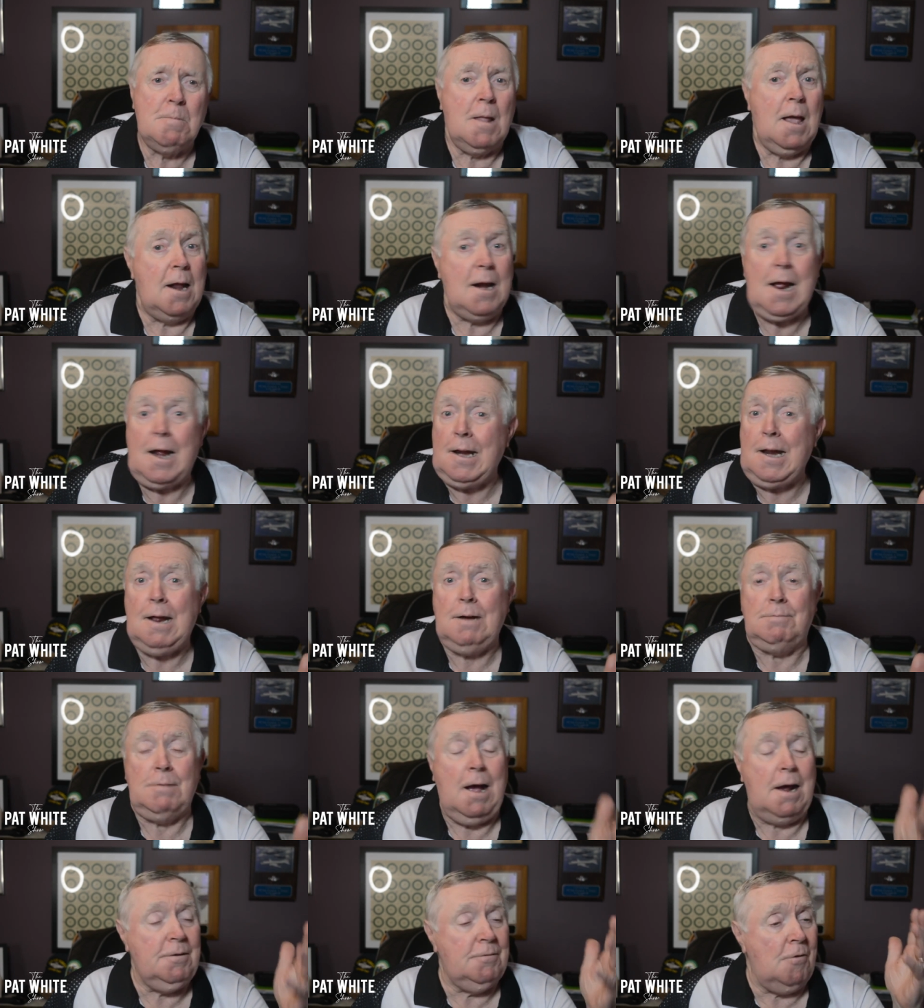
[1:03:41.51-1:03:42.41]
And I
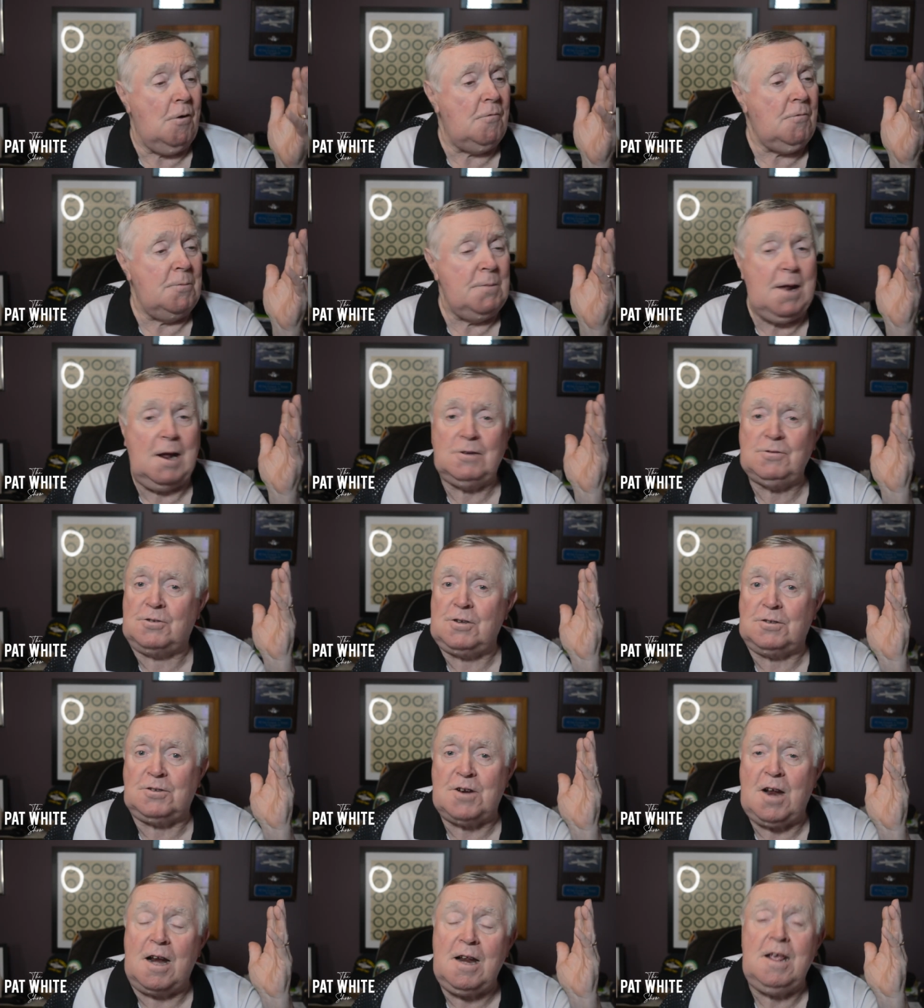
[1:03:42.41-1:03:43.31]
did. I drove him down to
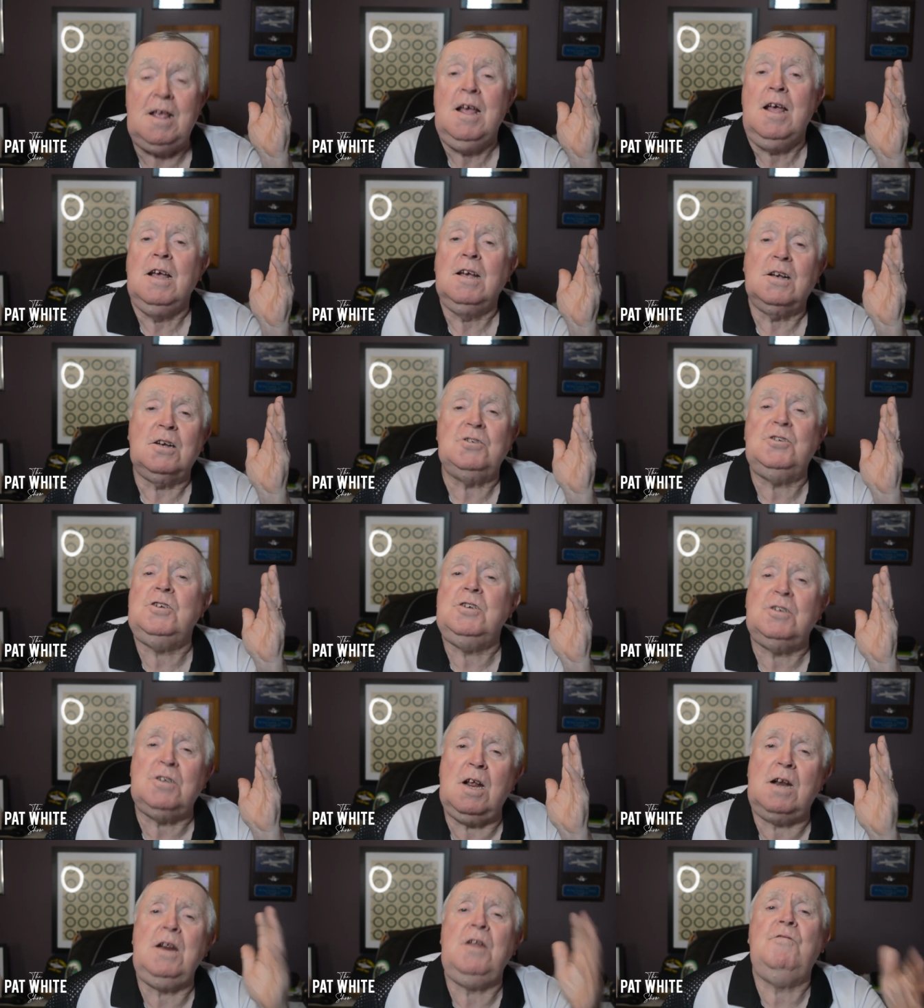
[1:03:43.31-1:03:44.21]
Cincinnati because she
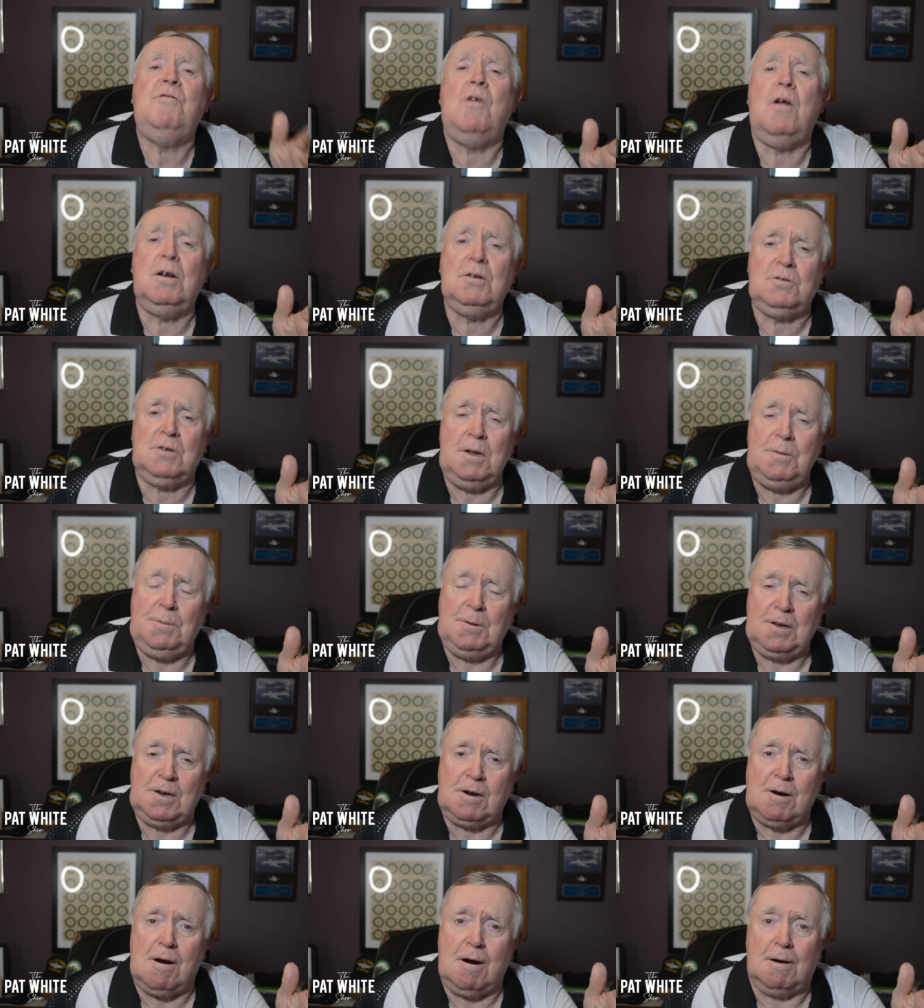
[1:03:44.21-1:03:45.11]
said he'd fall asleep in
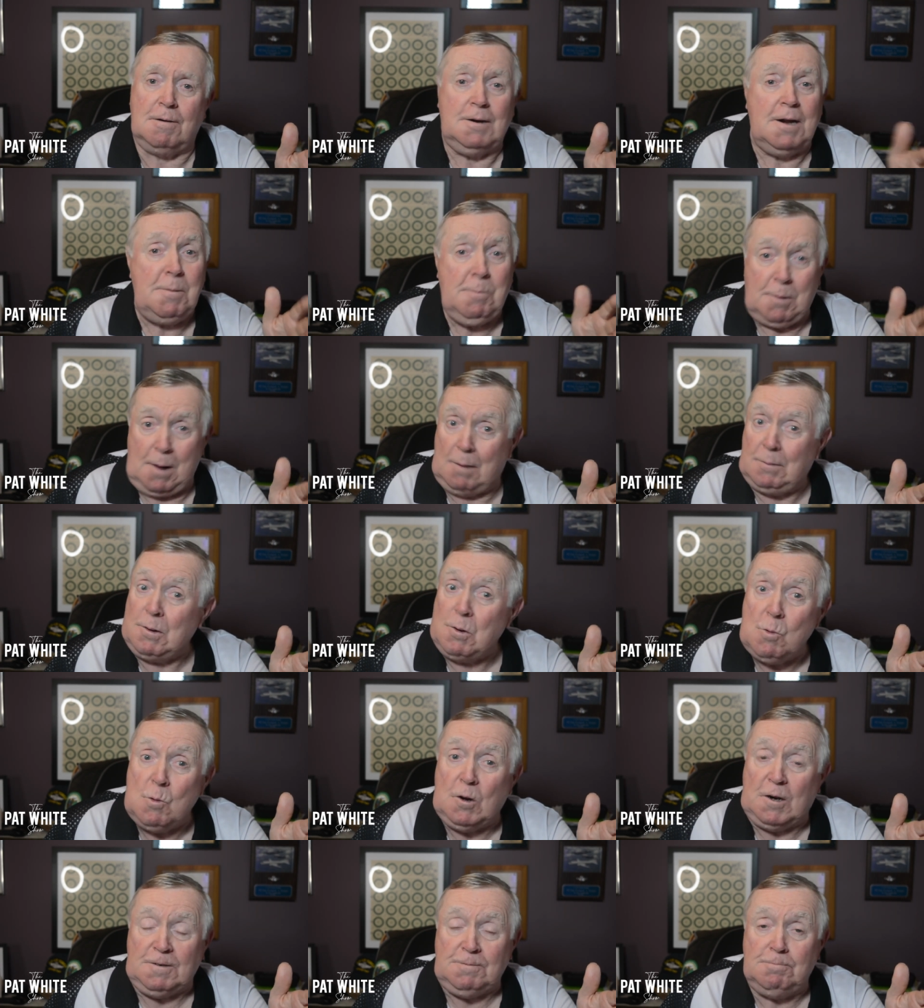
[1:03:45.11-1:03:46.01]
the car, and he probably
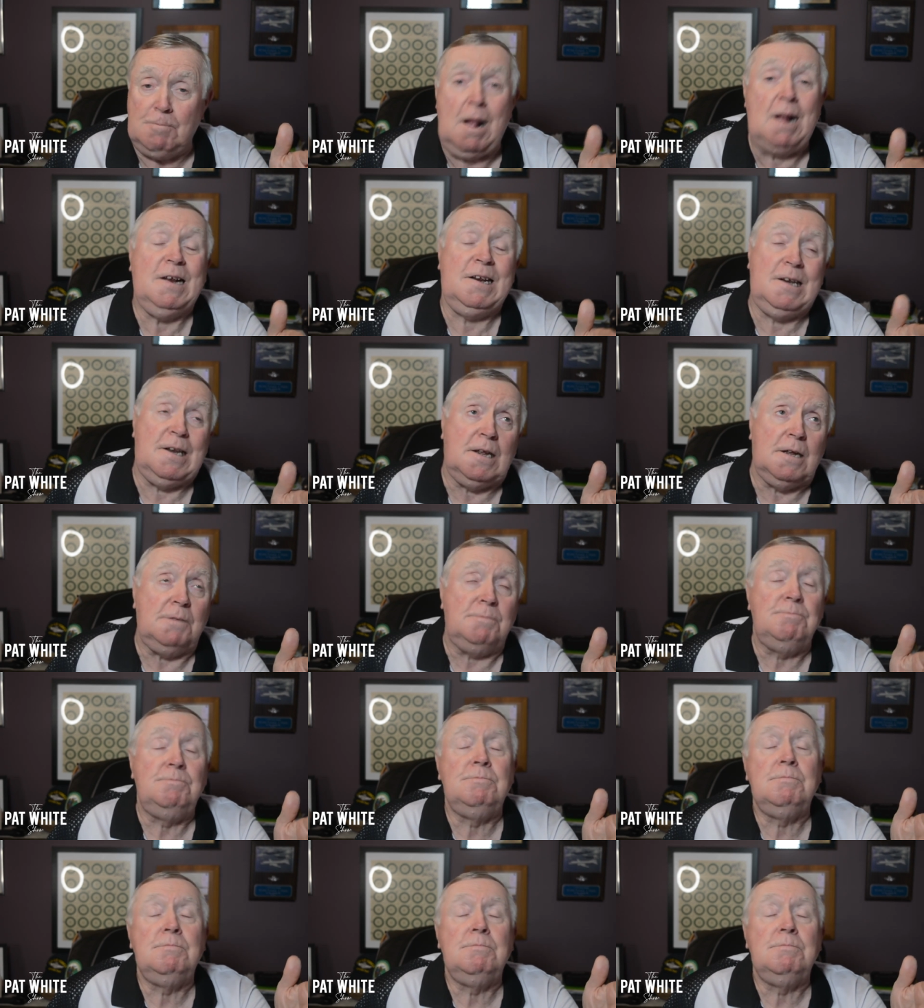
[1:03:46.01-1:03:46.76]
would. Well, he did.